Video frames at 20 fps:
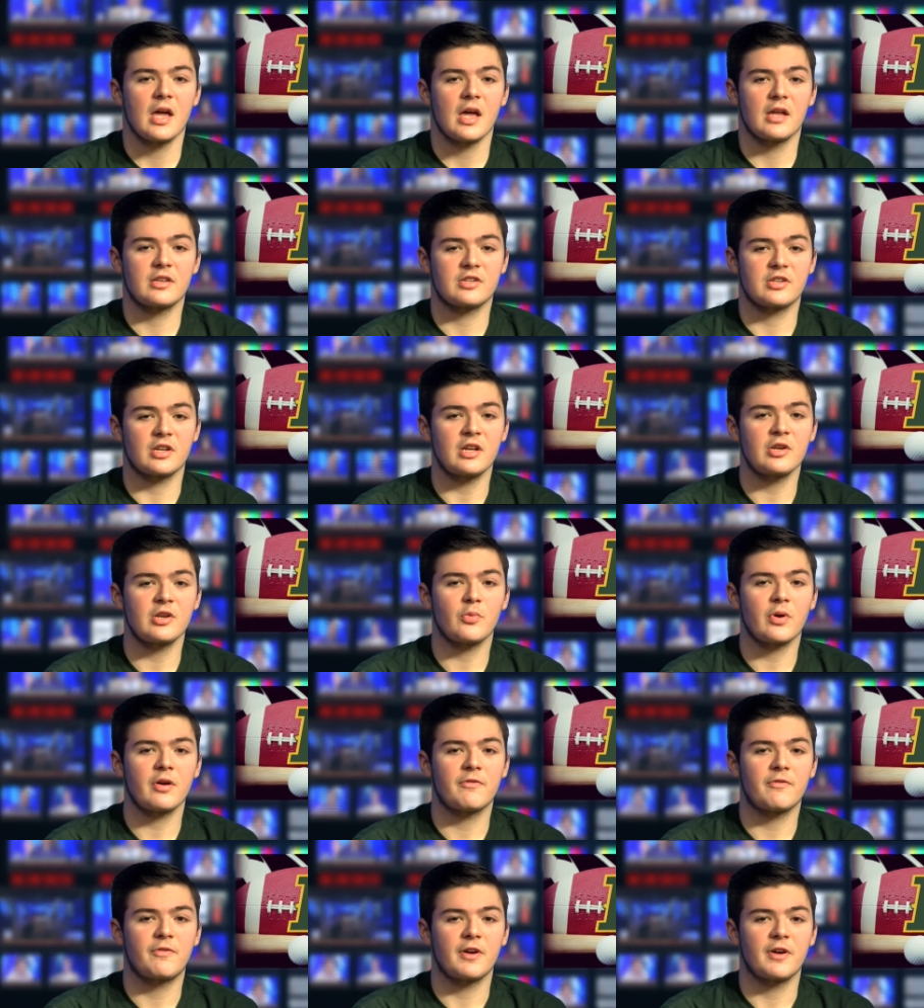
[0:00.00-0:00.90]

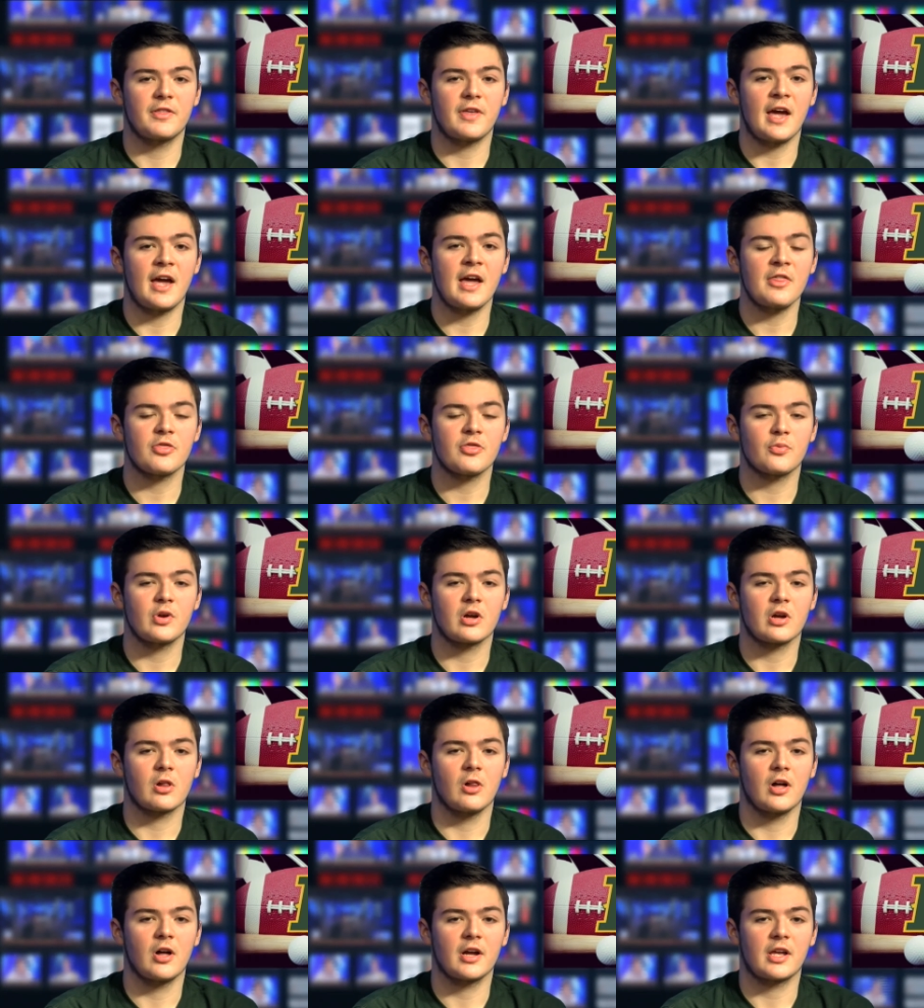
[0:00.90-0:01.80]
January 5th at 3
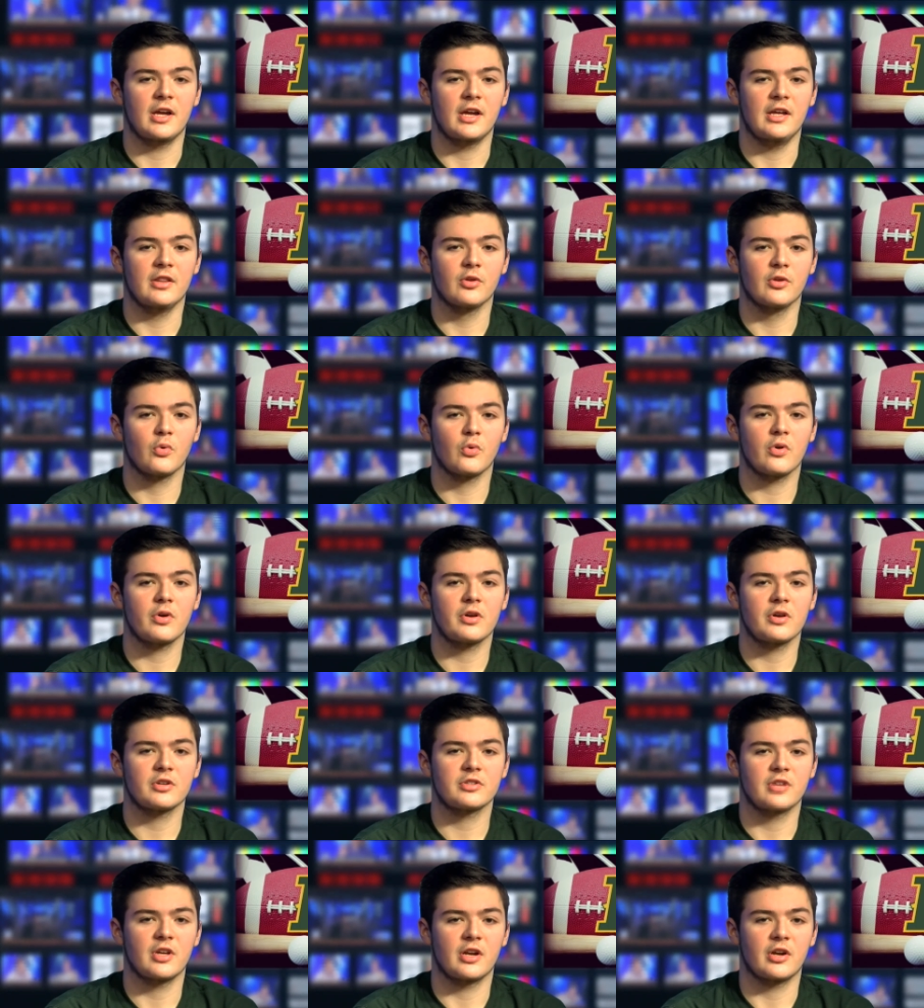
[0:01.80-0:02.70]
o'clock in the Warrior
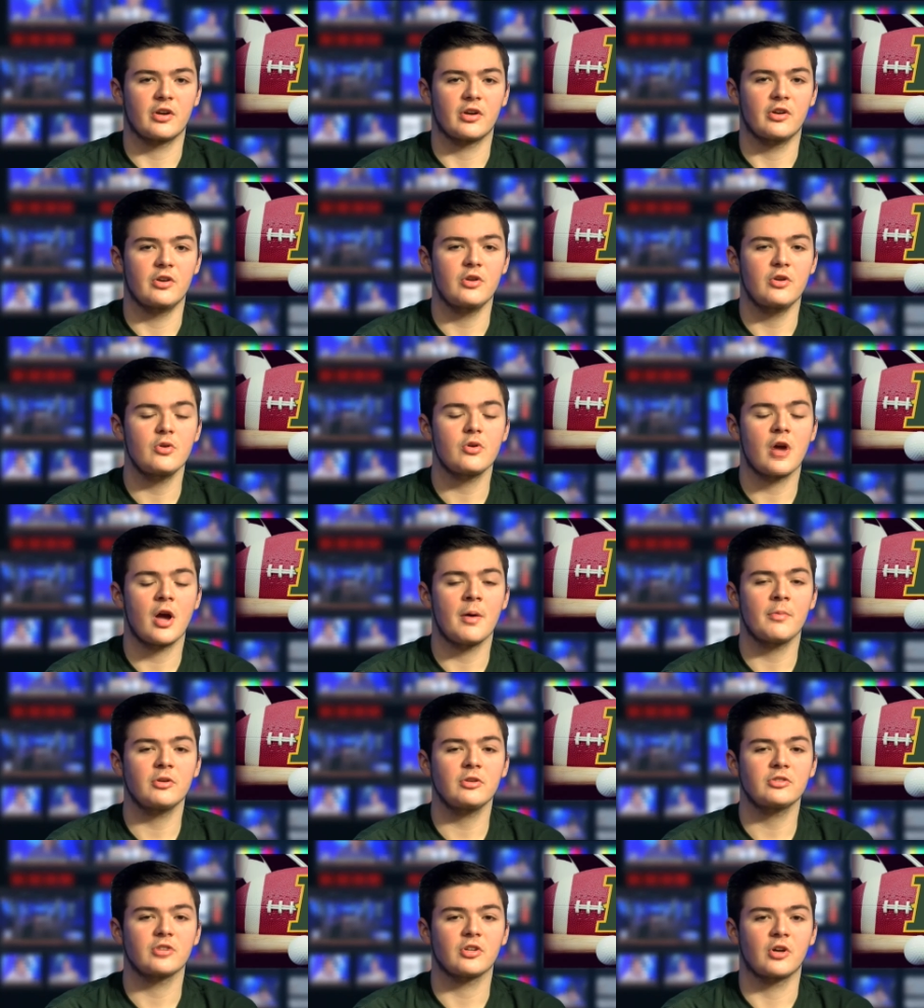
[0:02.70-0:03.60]
Center.
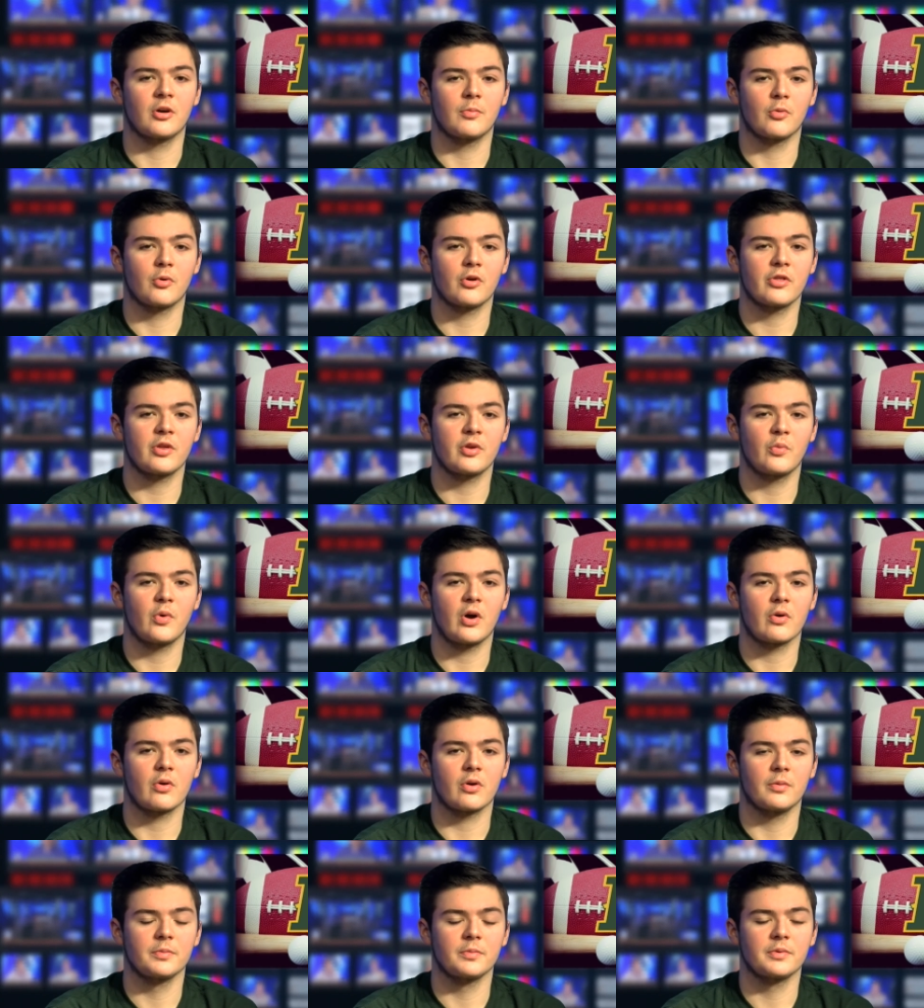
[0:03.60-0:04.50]
Newcomers are more than welcome.